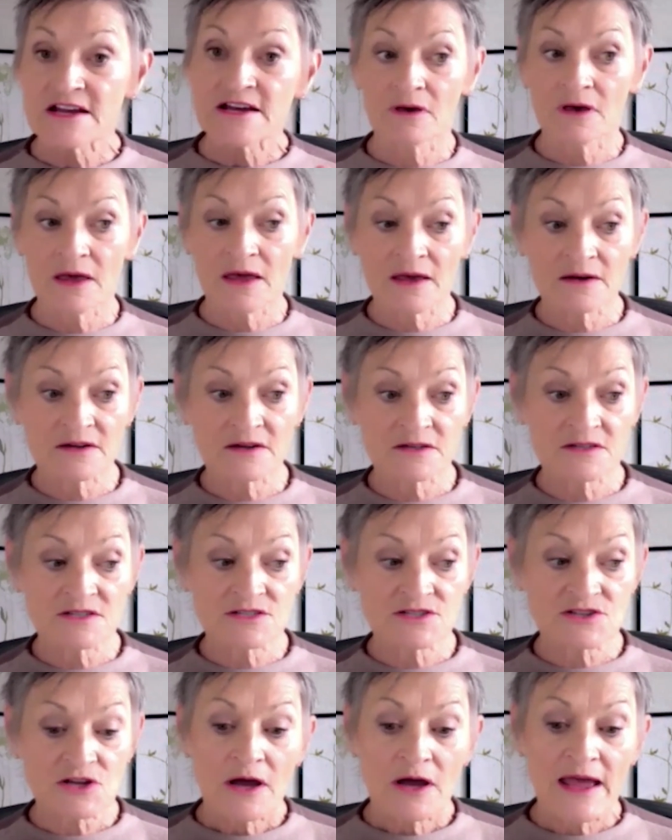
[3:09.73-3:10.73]
and
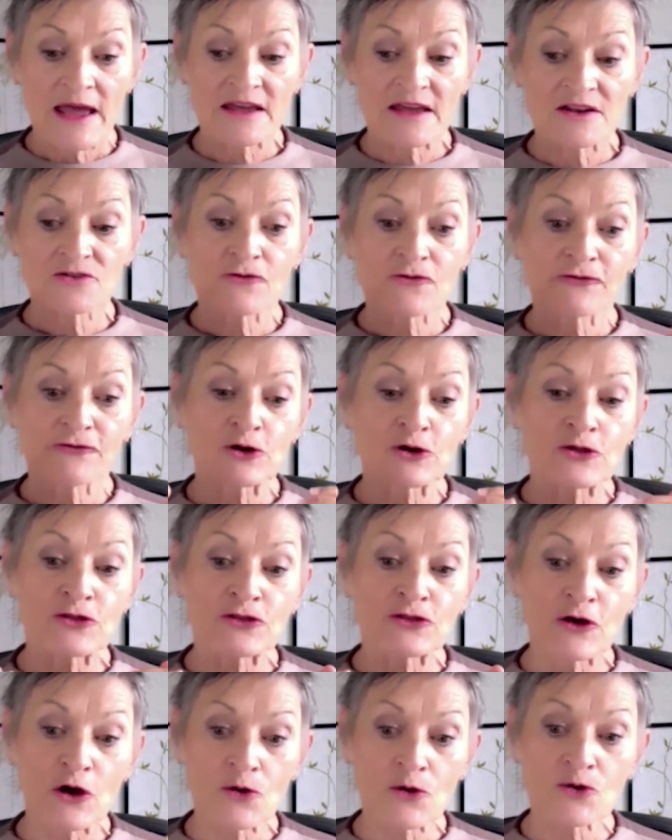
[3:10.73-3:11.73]
and for
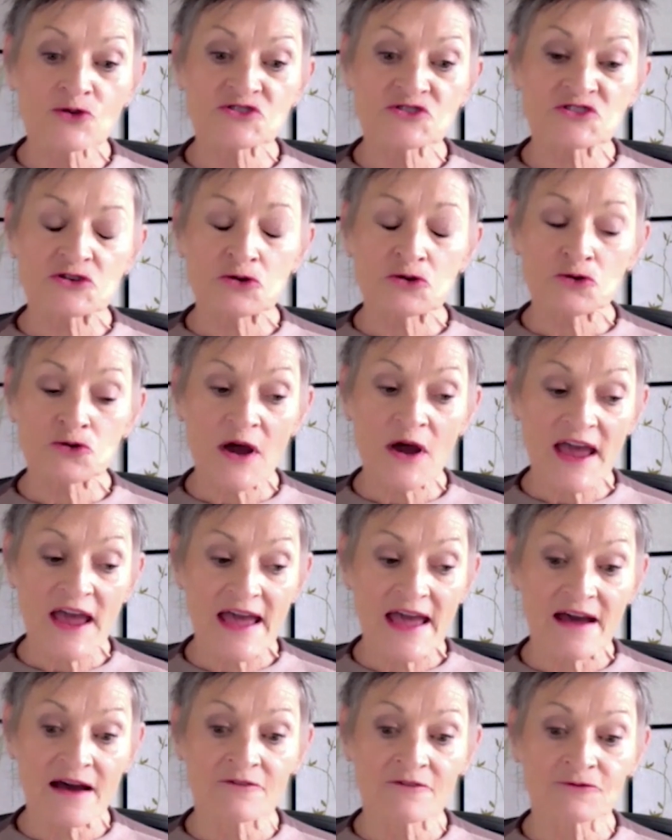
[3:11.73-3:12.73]
those who
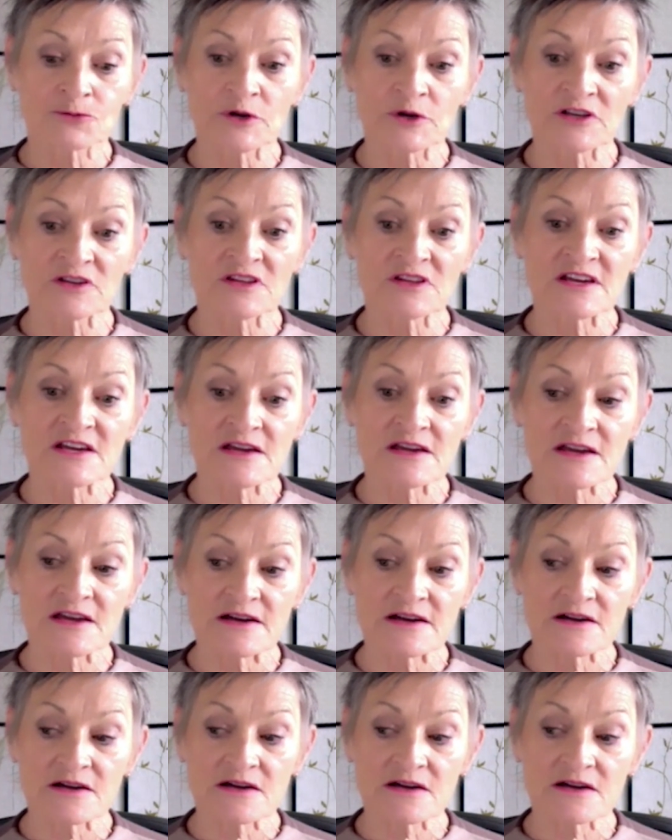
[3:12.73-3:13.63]
have really